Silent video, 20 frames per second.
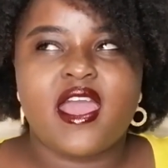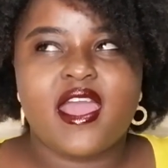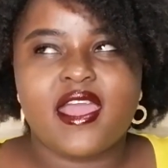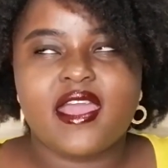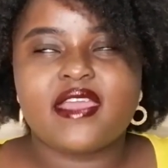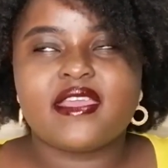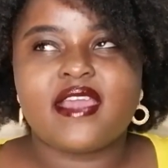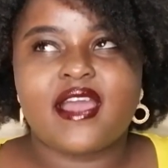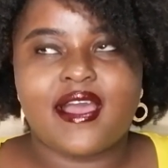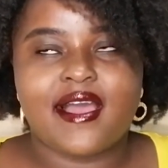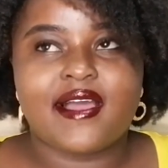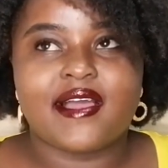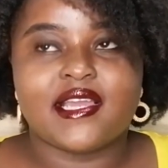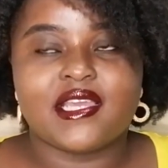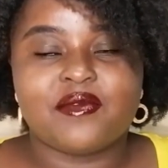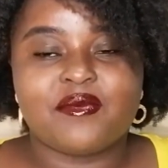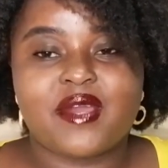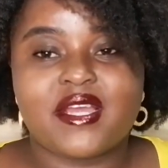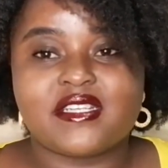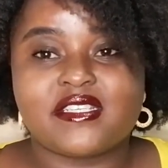yeah,
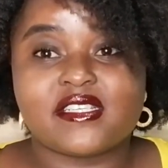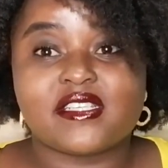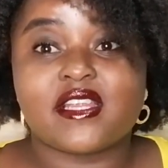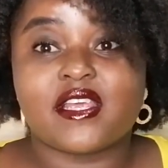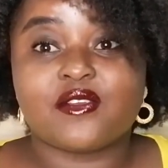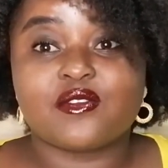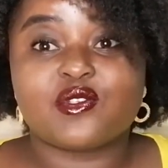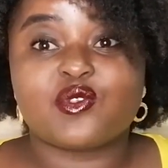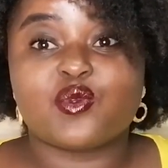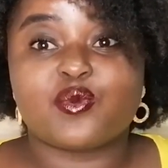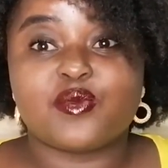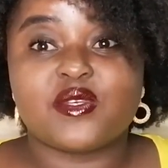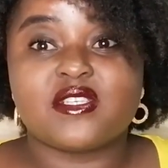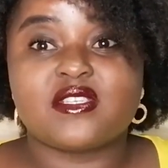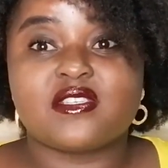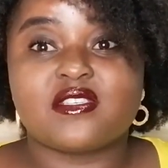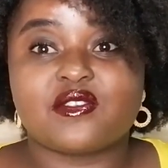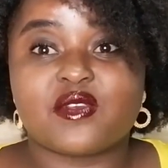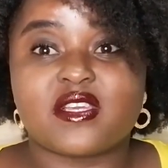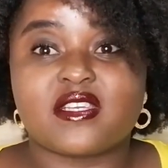imagine, I used to miss
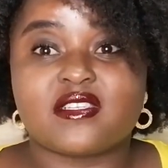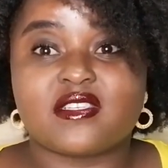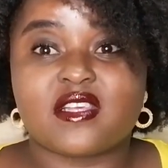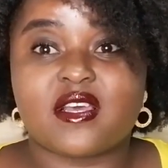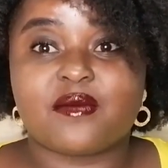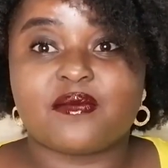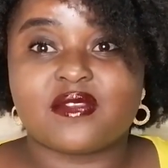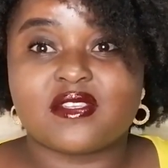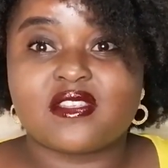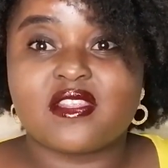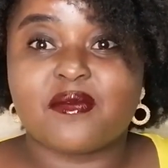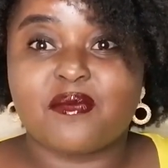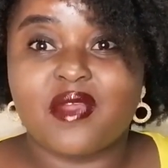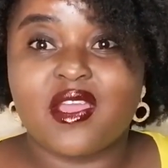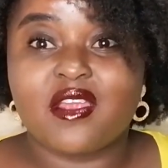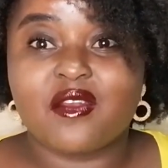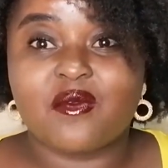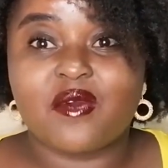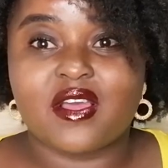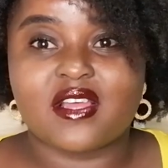his exams, the
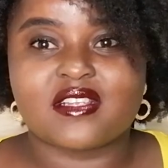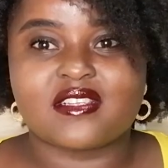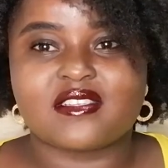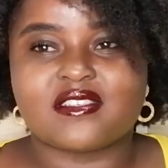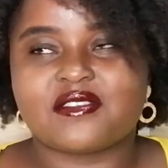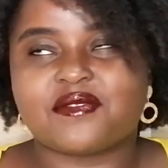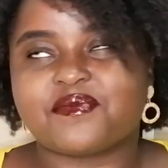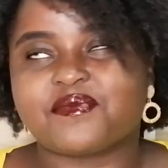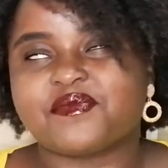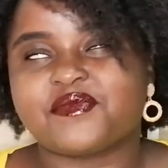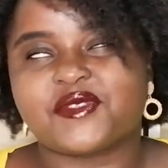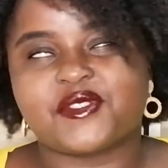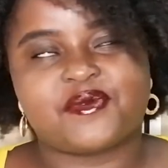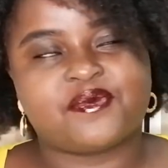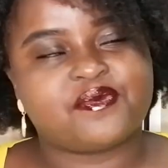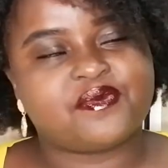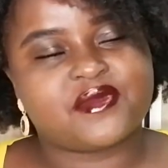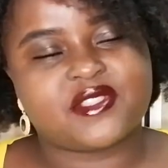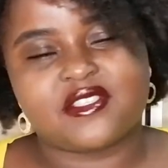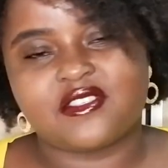main ones.
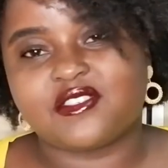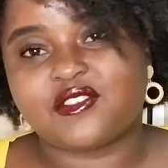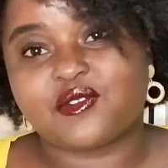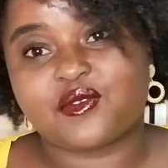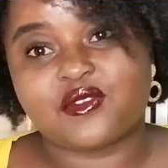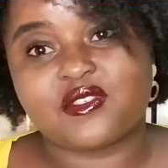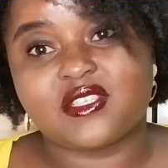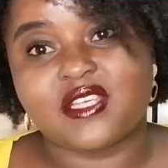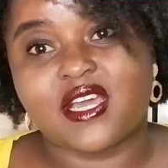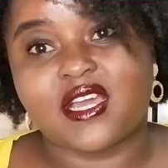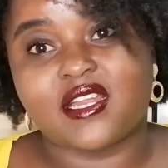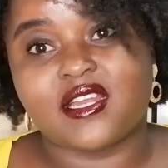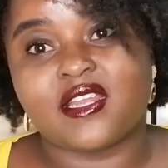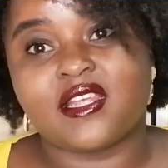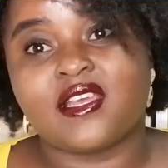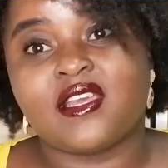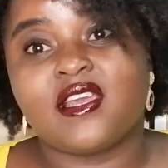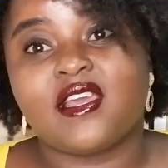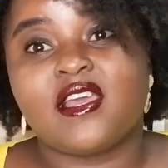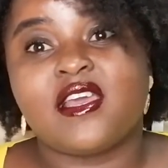So sad.
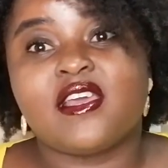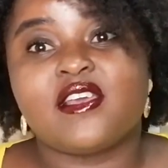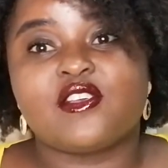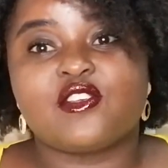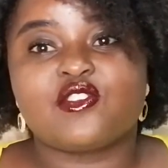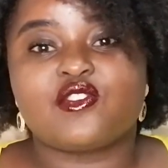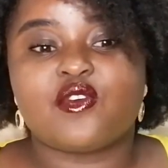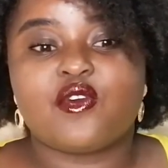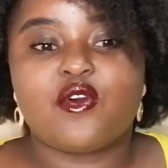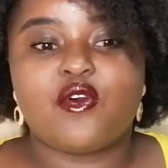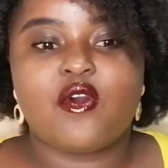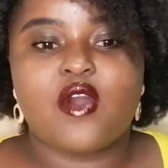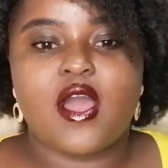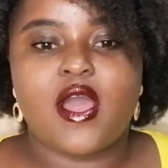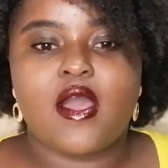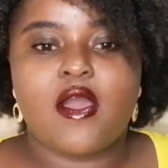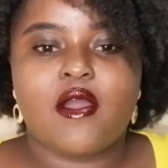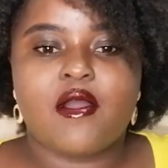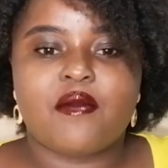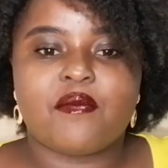So
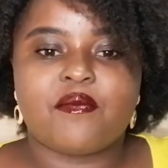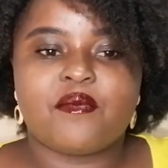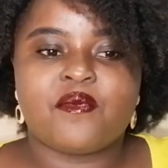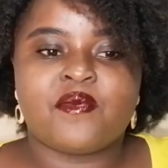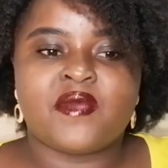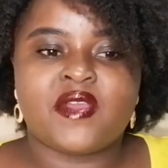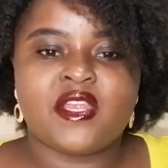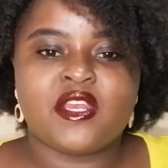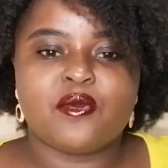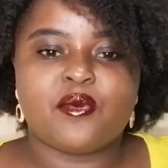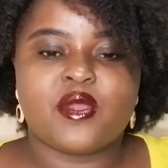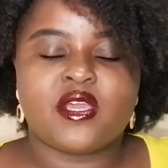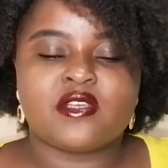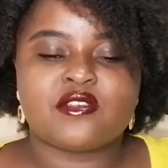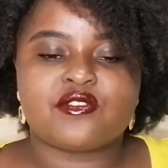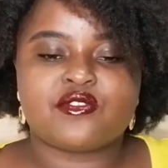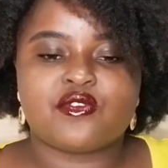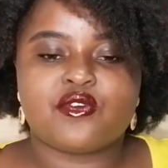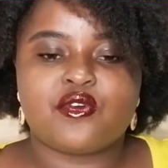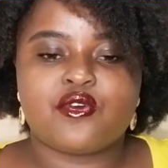anyway,
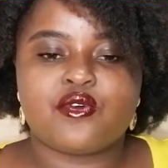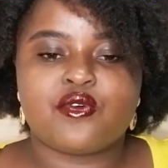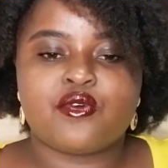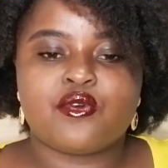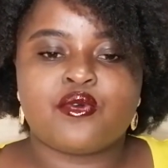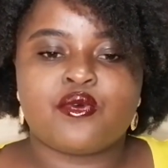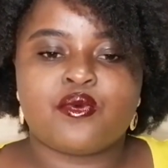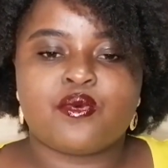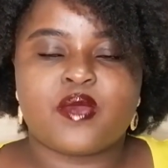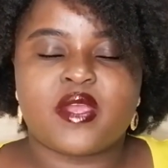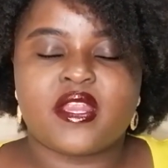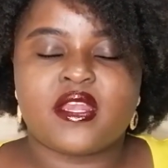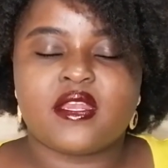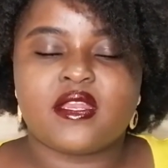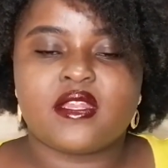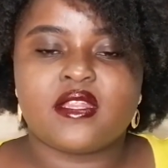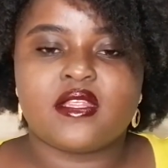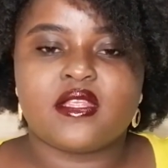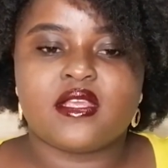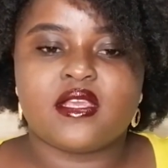so when
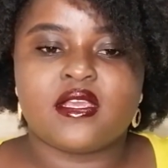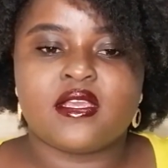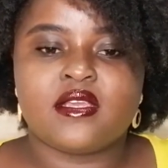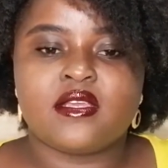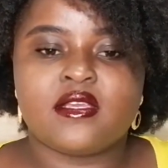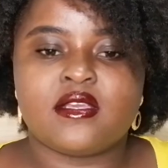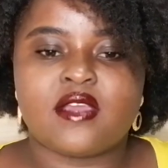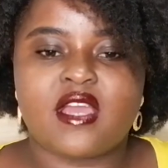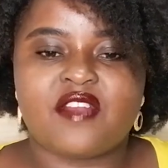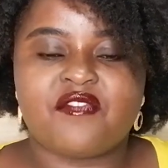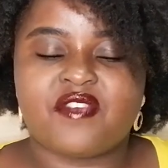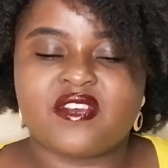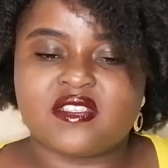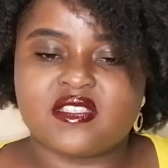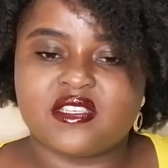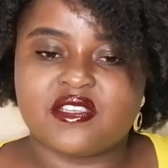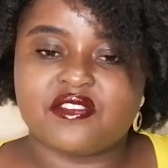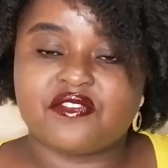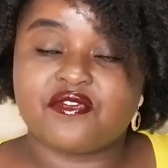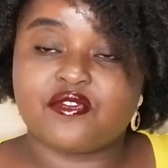at first
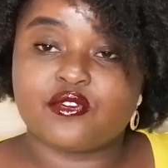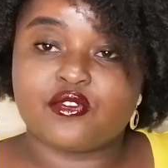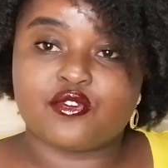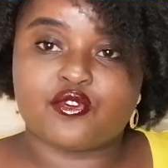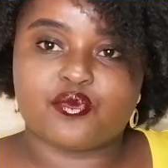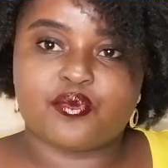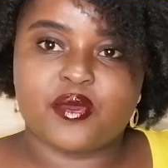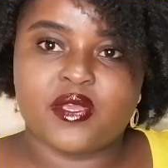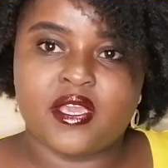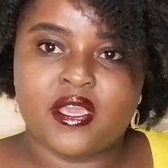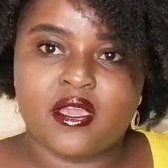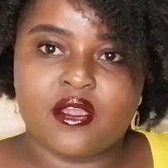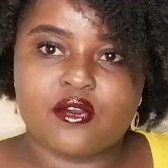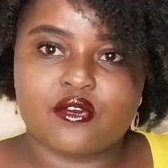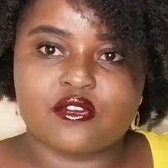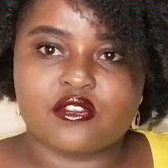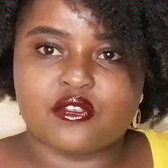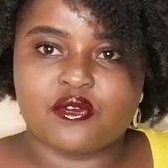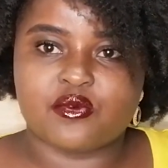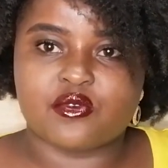he refused to pay
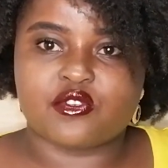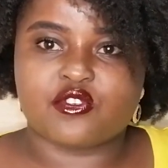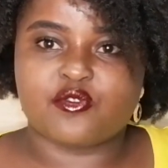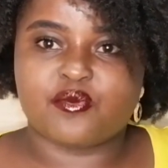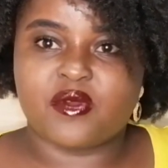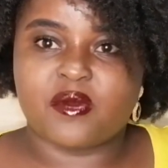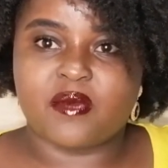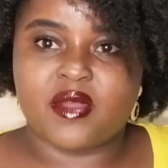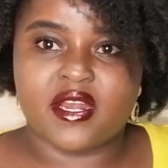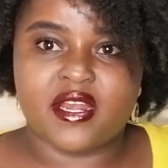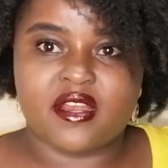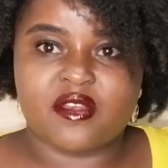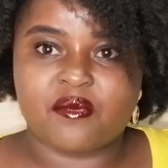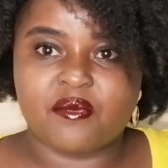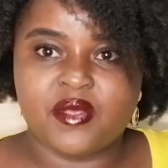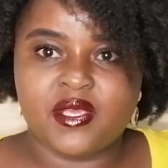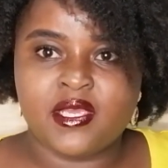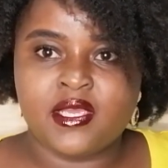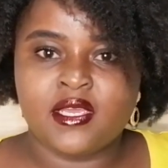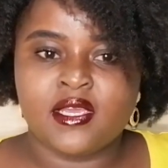because he was super mad at
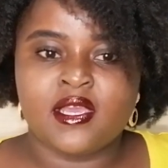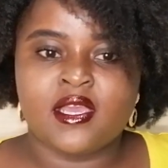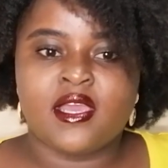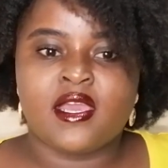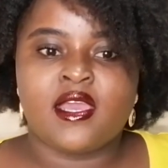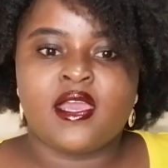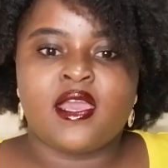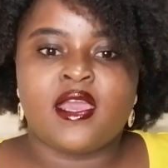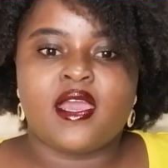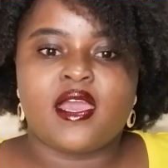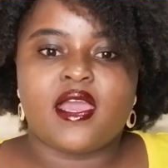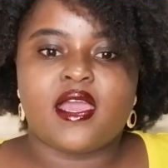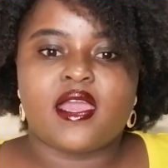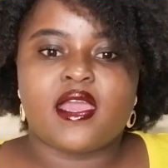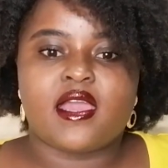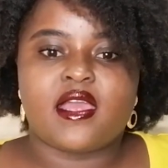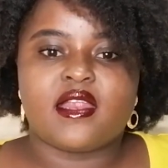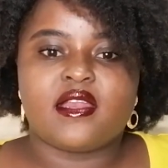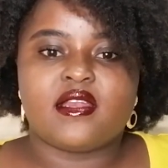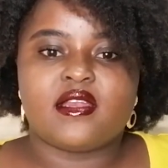me,
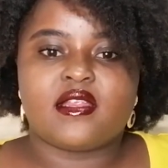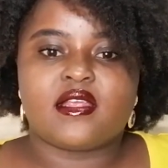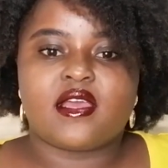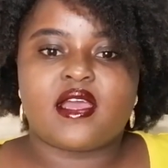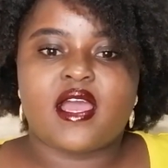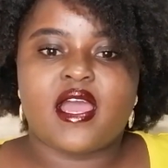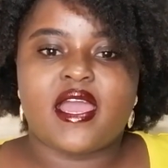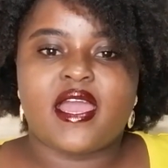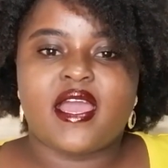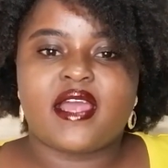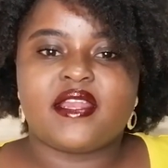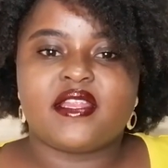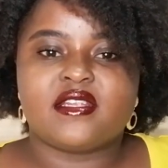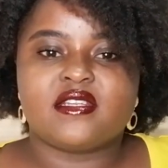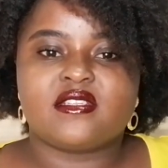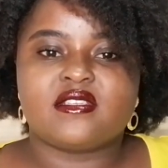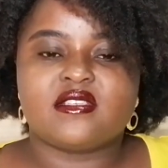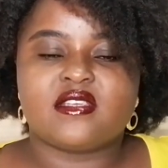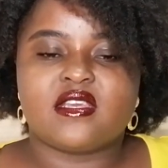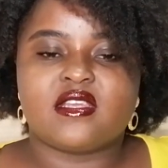and I hadn't
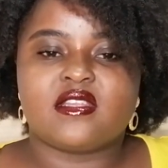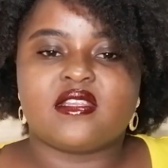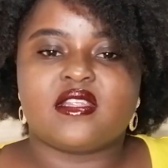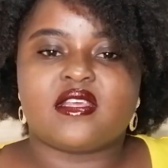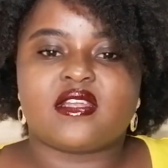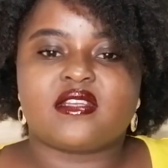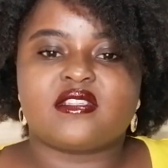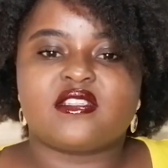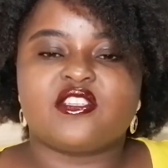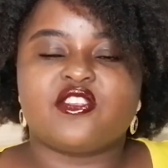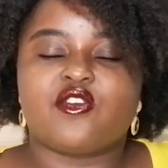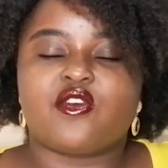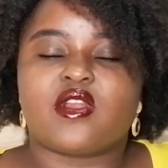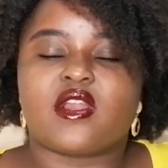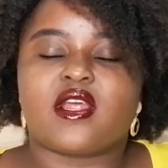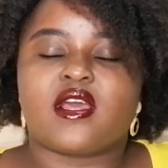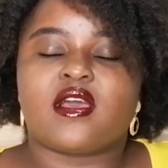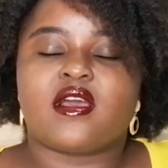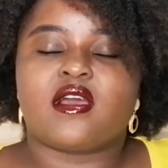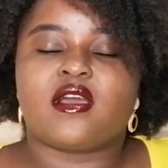said that I'm
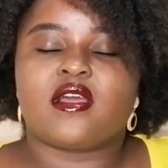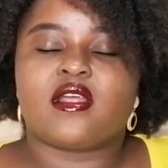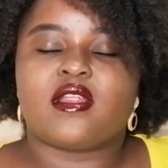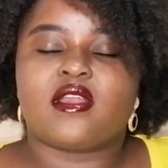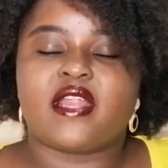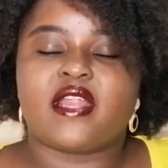gonna